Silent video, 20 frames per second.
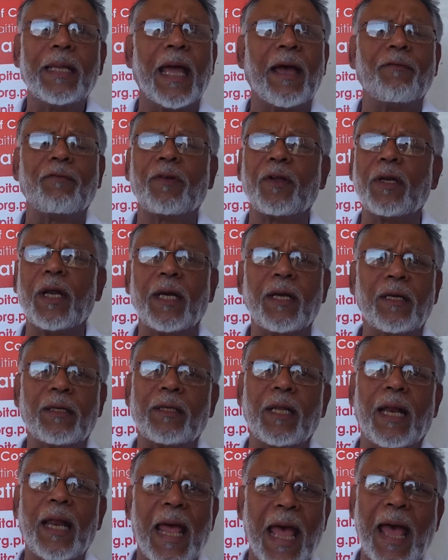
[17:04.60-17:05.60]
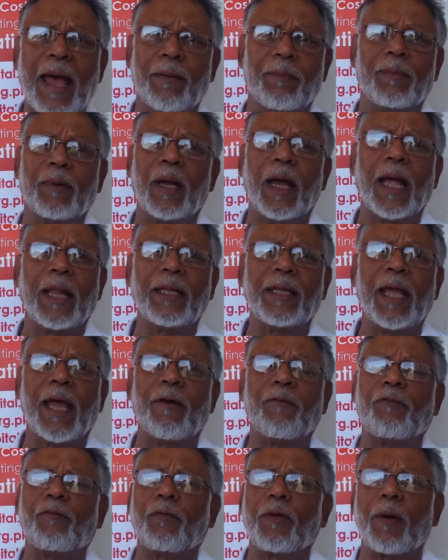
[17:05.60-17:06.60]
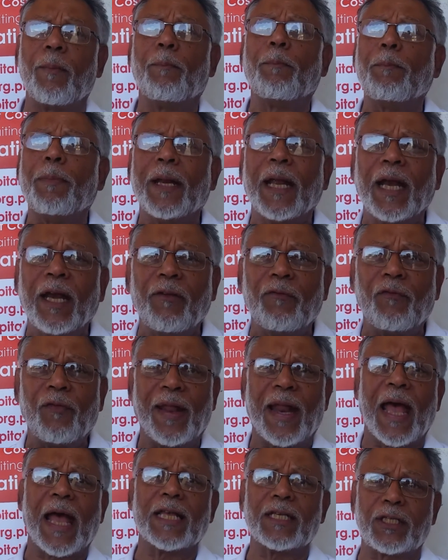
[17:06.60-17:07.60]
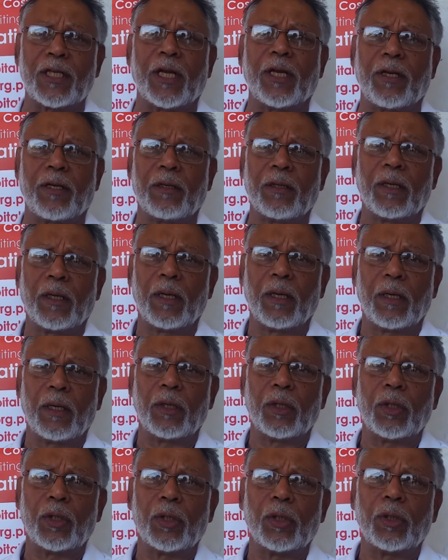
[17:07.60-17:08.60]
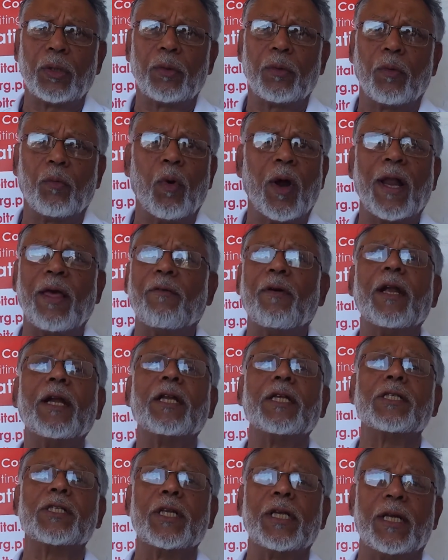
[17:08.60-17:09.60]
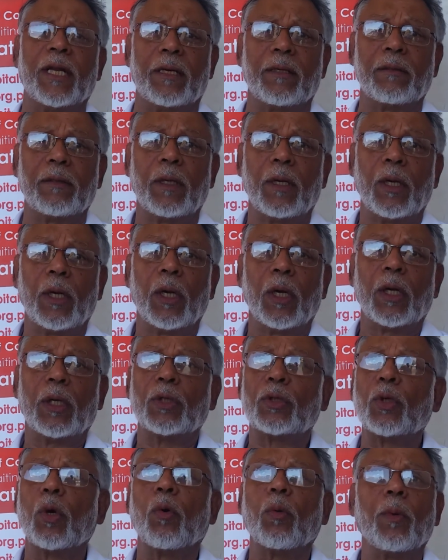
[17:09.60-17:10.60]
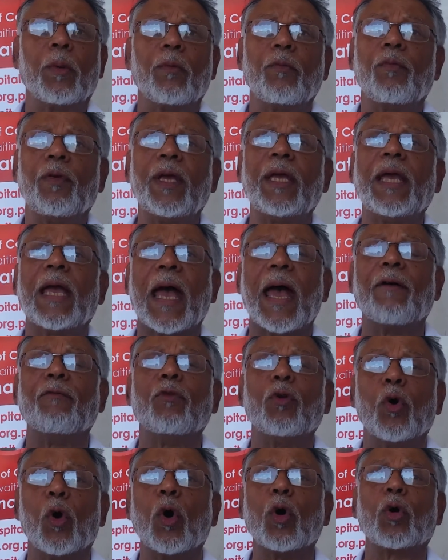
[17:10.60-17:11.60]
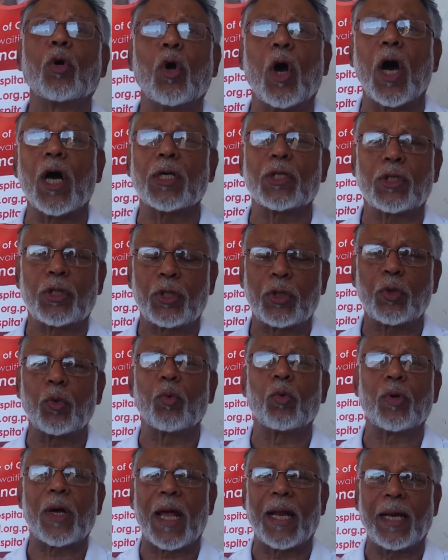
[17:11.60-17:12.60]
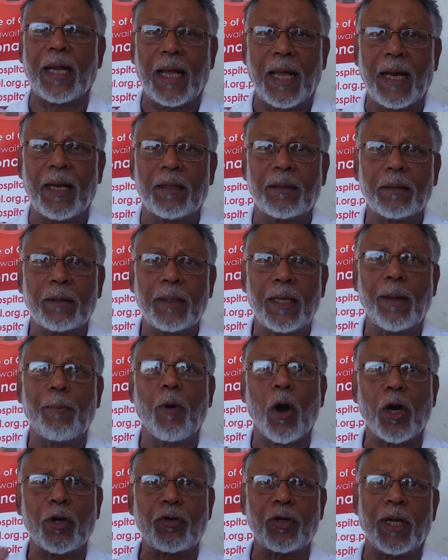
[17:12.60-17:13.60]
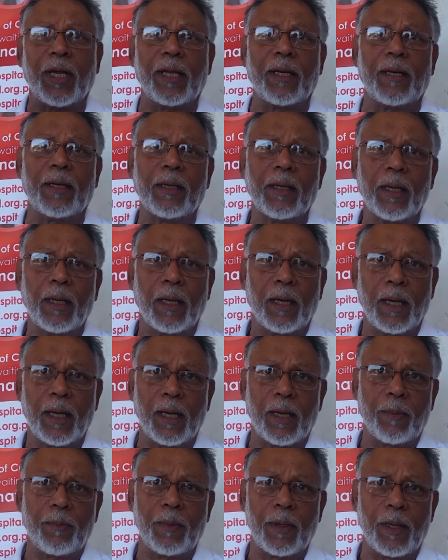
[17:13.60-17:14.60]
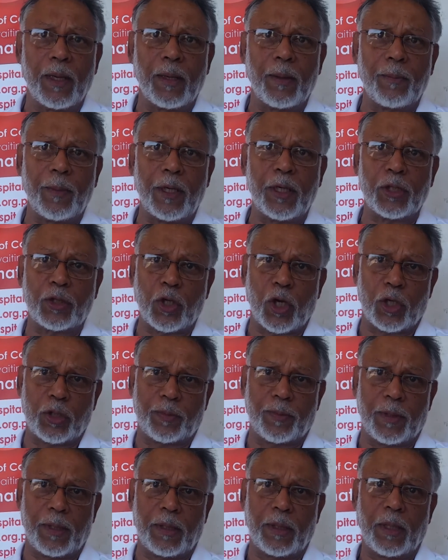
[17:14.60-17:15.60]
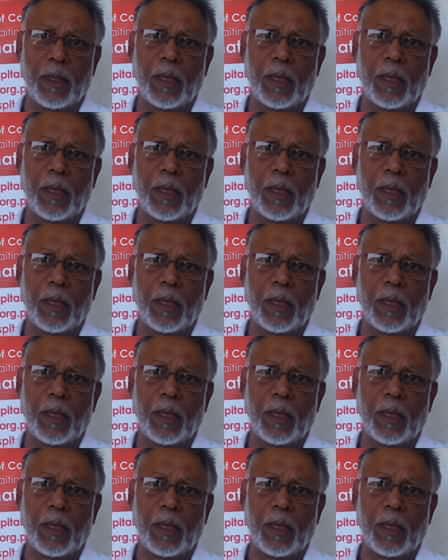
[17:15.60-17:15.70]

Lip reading: They have created the lab and they have completely financed it, whatever it is needed. So we have no cost to run a laboratory in Indus hospital.